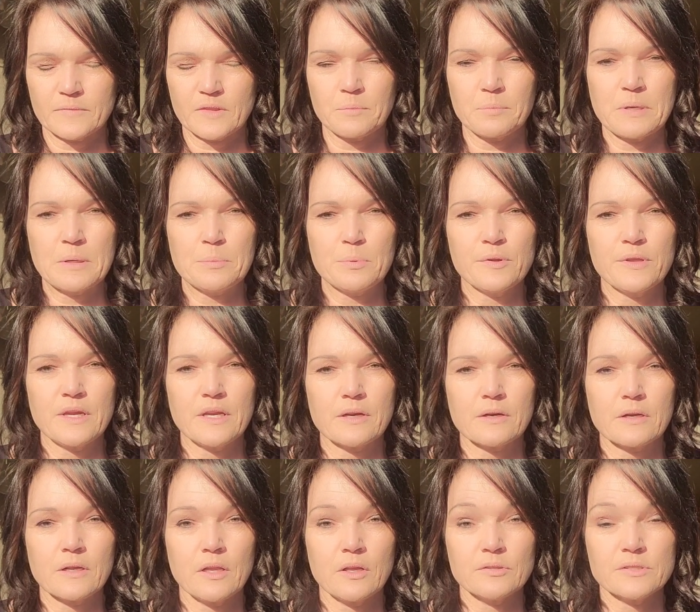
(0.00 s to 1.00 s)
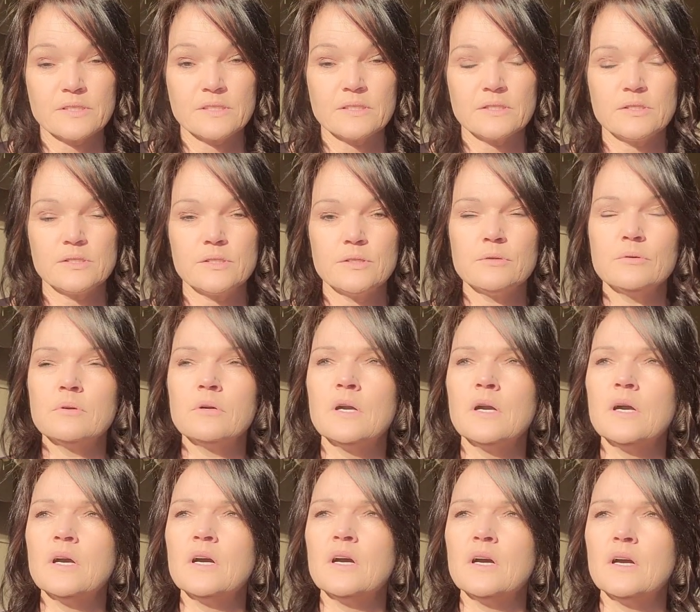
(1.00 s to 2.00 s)
the people that you're closest to,
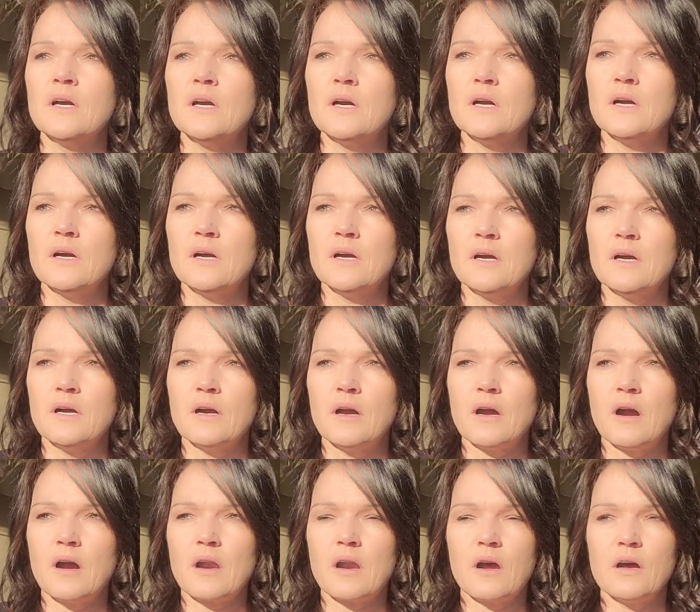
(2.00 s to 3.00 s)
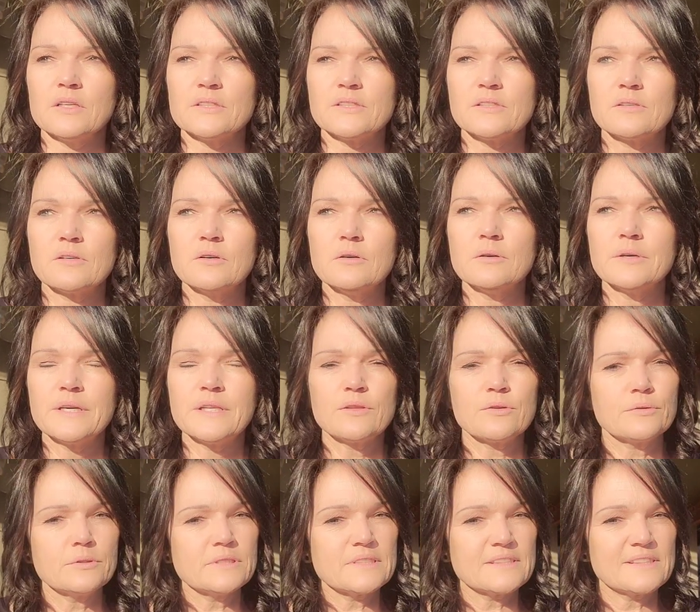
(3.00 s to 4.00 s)
are also going
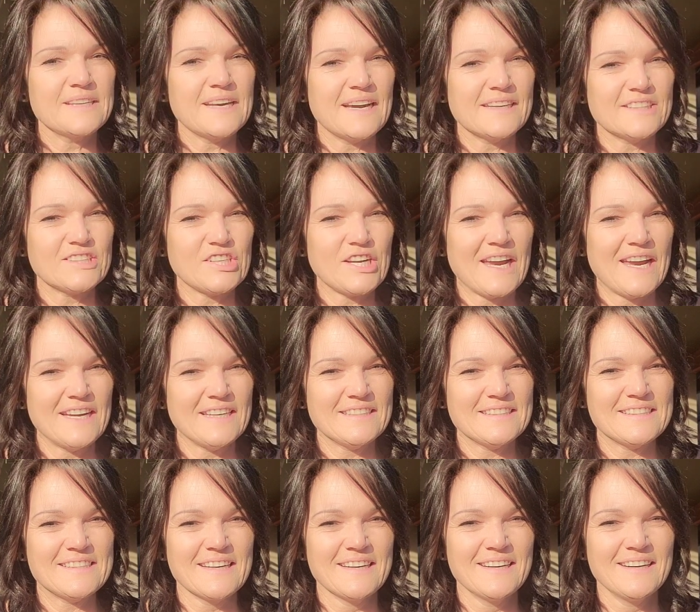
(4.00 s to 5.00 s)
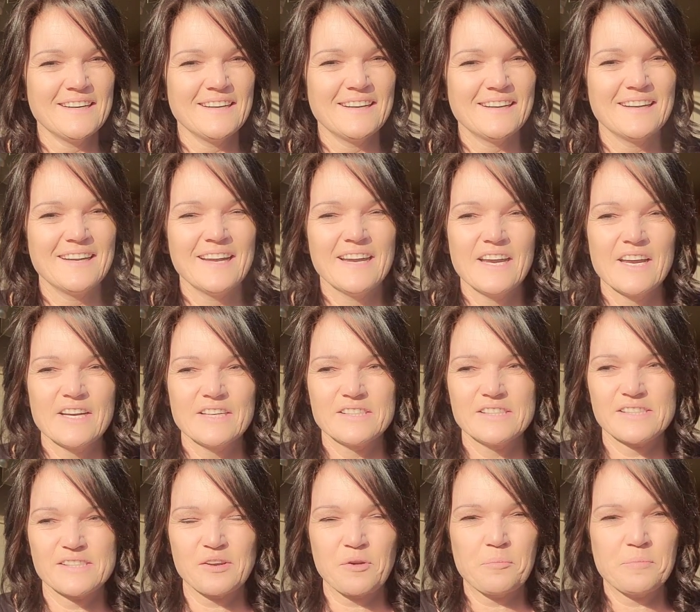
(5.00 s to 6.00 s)
through that change.
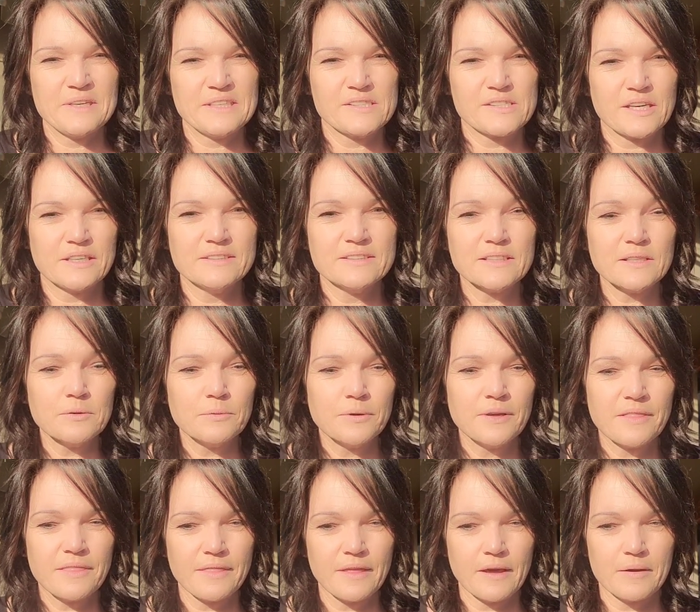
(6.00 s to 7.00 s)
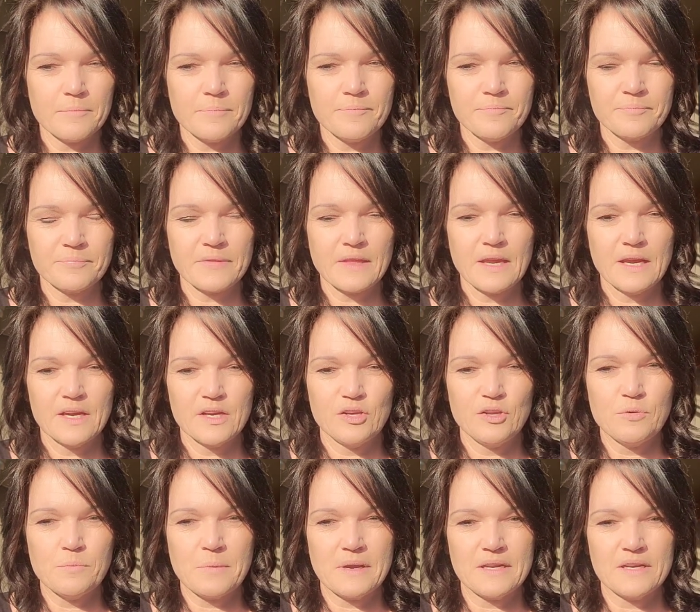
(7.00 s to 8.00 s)
So be gentle with them.
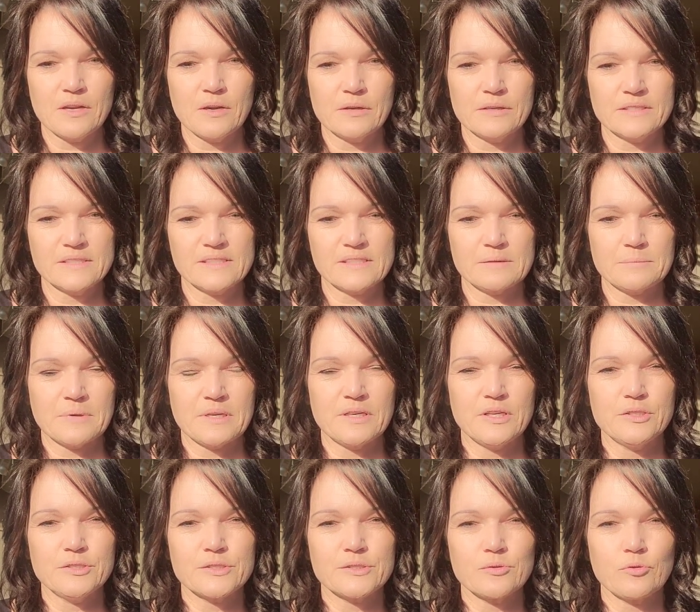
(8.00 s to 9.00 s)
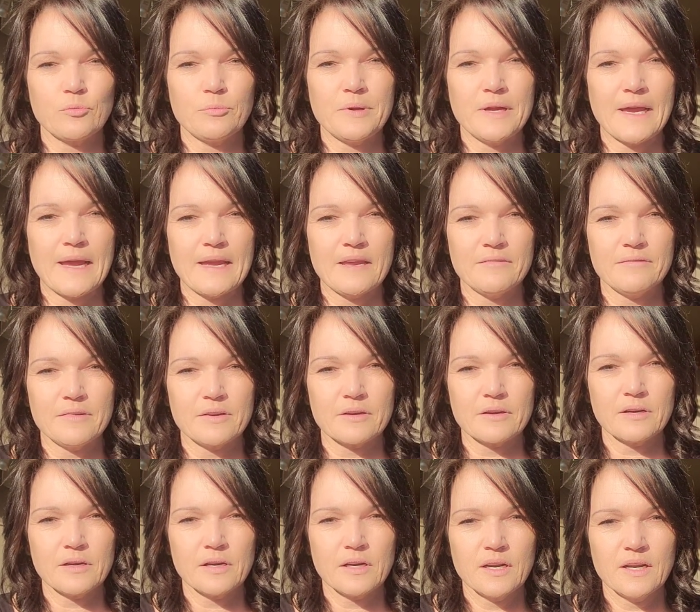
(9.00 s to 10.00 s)
You may notice some unusual
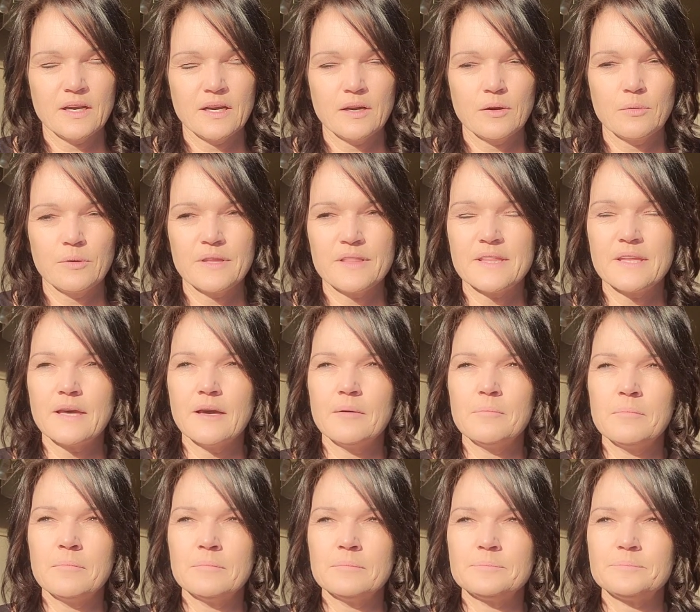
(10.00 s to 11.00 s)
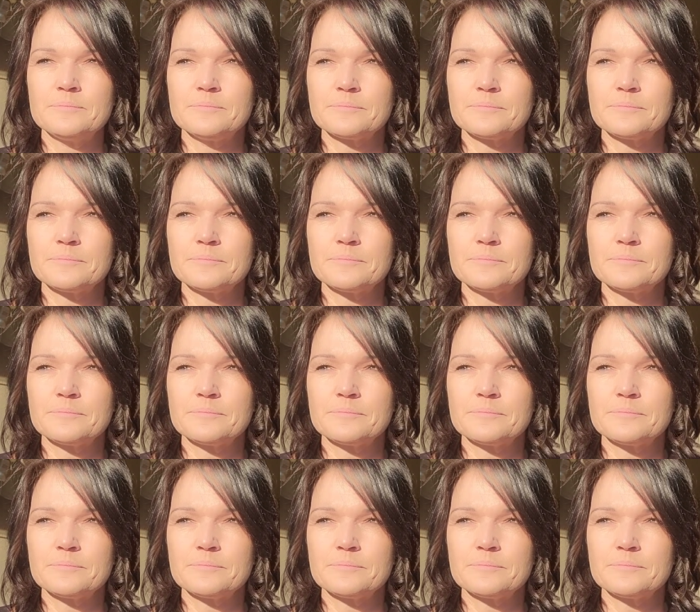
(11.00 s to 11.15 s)
behavior with them.